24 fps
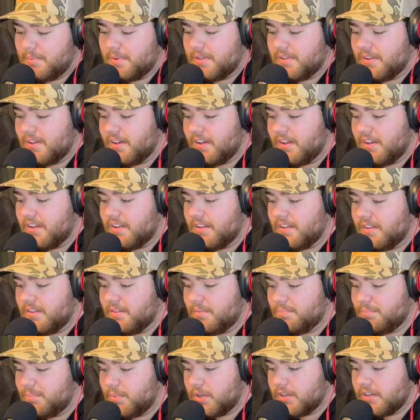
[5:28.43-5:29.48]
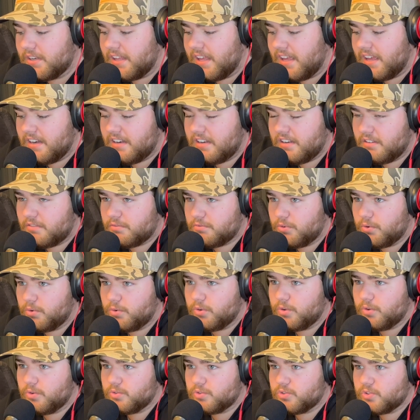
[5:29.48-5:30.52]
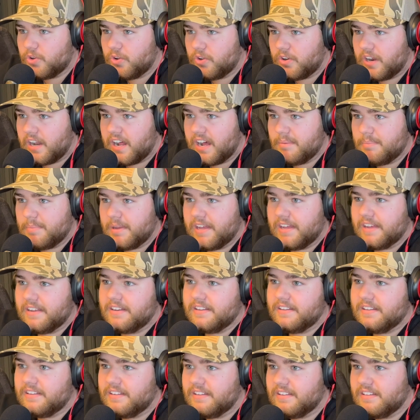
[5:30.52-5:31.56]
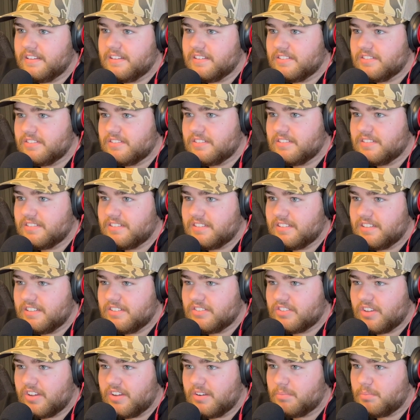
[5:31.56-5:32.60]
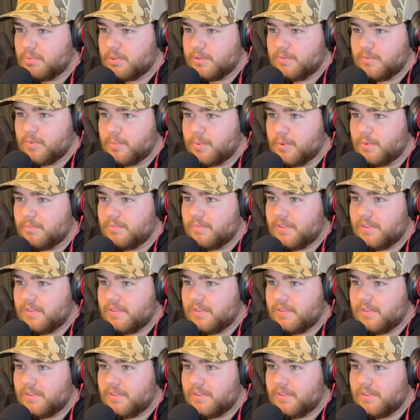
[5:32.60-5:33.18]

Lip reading: But editing photos on an iPad is unbelievable.